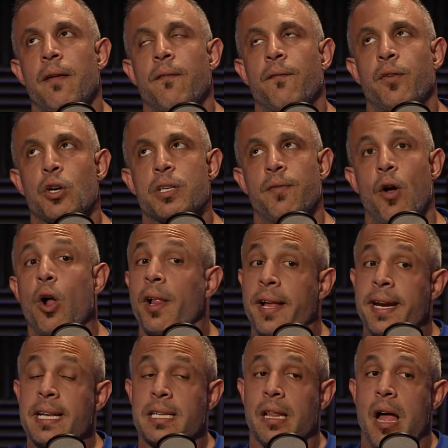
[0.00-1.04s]
First of all,
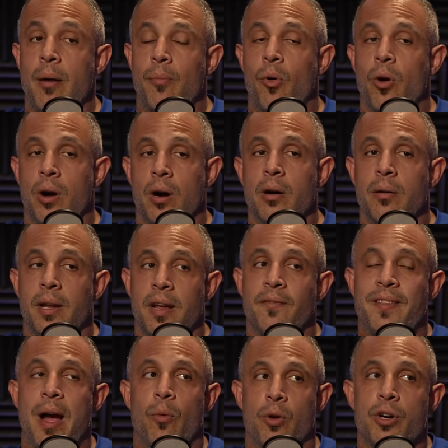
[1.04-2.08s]
it is a lot more if
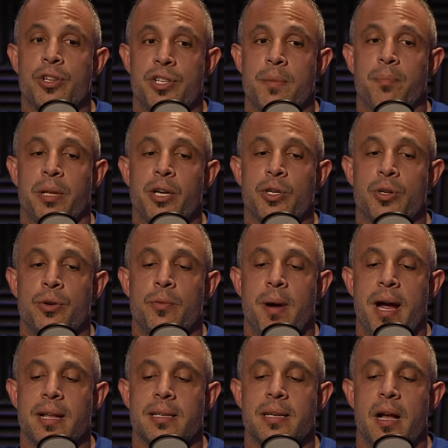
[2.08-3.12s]
that were simply true
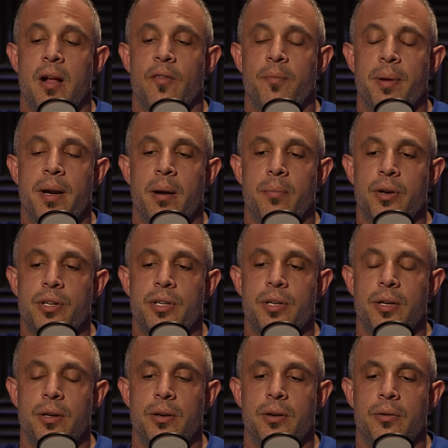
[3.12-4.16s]
by itself. But number
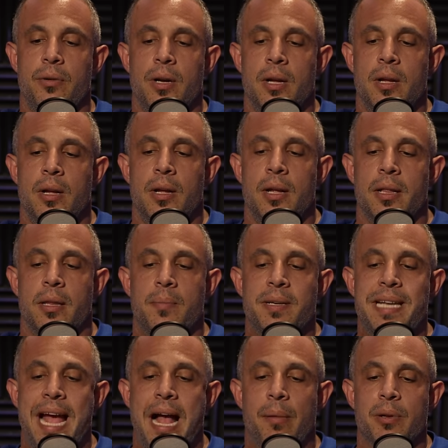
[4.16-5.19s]
two, the
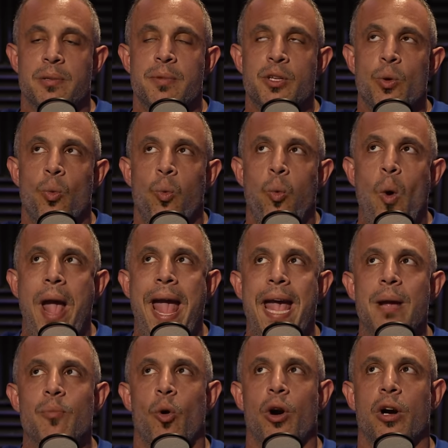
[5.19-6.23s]
metabolism is
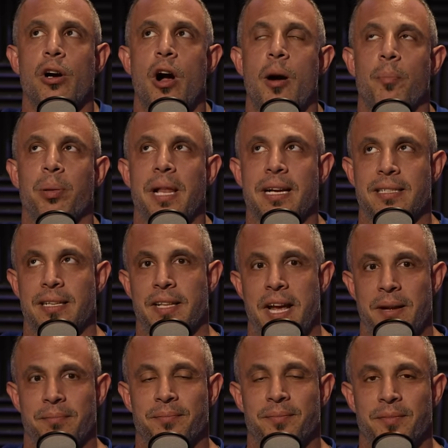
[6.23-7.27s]
way more complex than
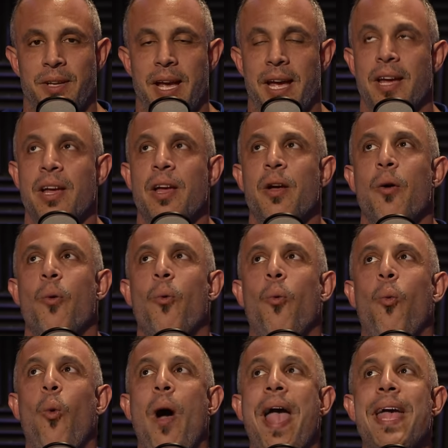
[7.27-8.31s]
that. Okay.
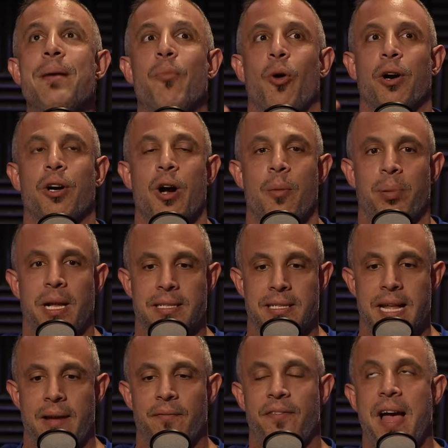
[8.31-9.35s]
Way more complex
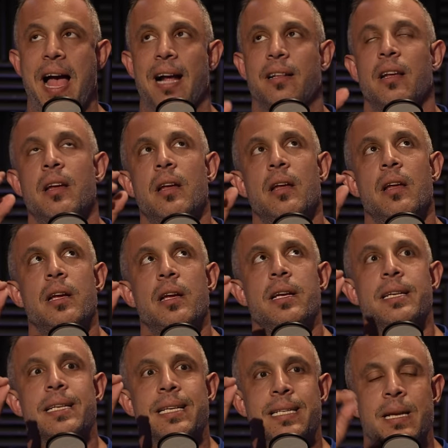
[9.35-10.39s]
than that. In fact,
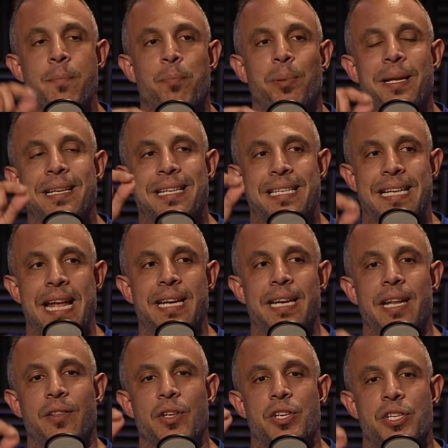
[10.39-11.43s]
simply
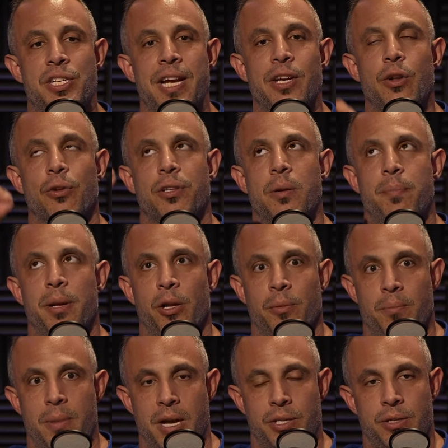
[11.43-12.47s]
sending the signal to
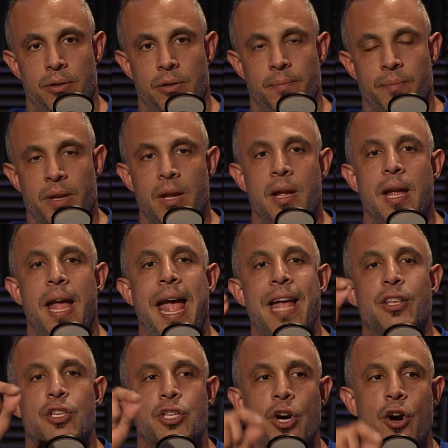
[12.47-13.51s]
build muscle
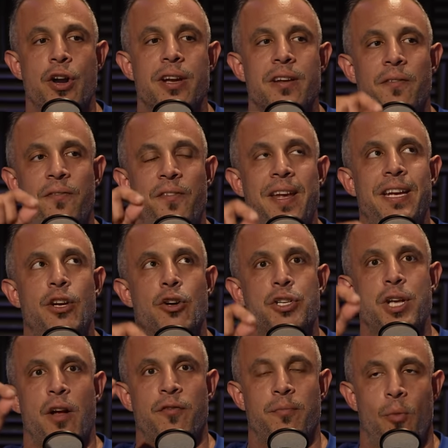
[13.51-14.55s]
and starting to feed
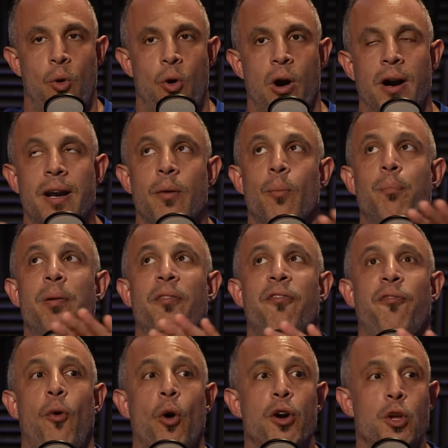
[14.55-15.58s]
yourself more
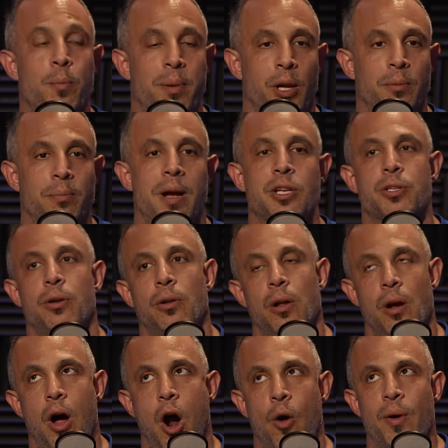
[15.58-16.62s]
before you build
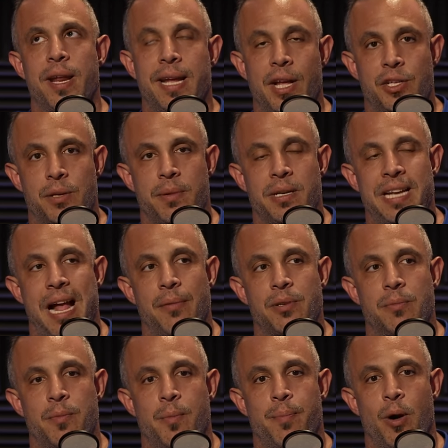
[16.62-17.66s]
muscle already gets your
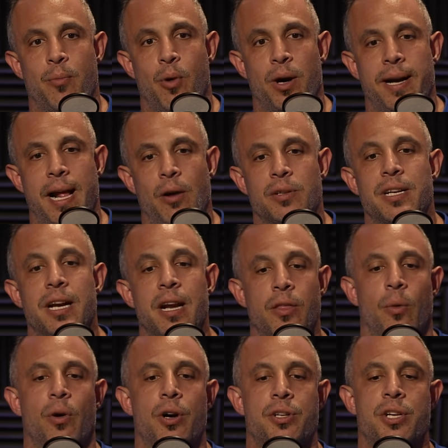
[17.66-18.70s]
metabolism to burn more calories. In
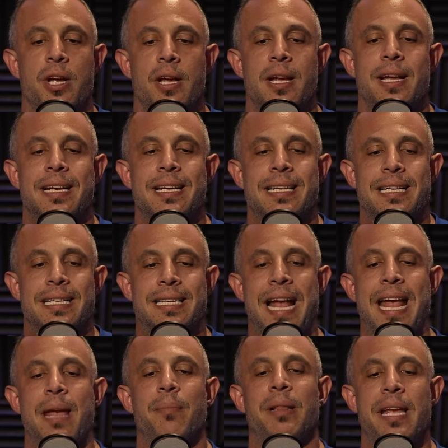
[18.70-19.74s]
other words,
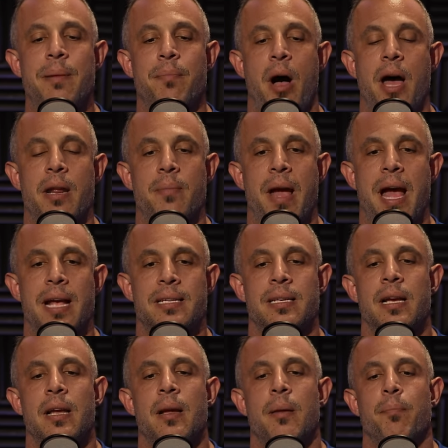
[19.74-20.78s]
same lean body mass,
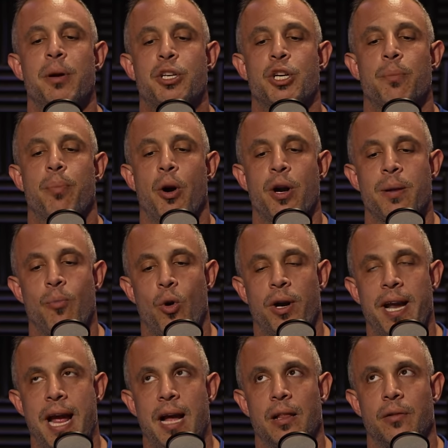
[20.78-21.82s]
but you're burning more
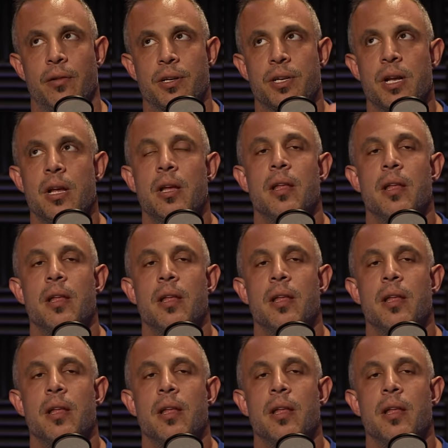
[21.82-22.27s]
calories.